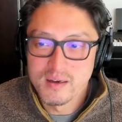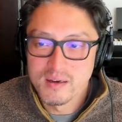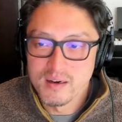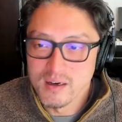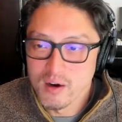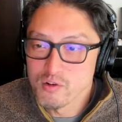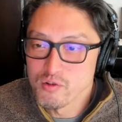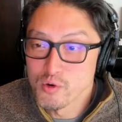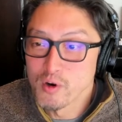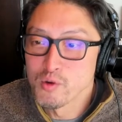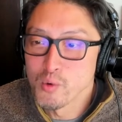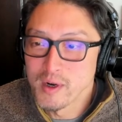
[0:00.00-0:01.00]
or
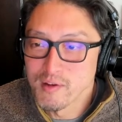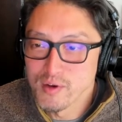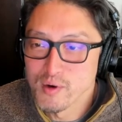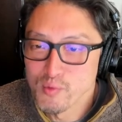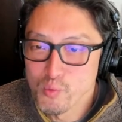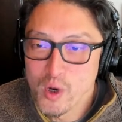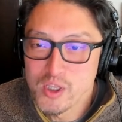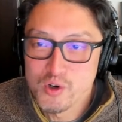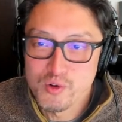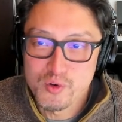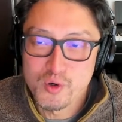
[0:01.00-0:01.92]
2020. So it was 1 year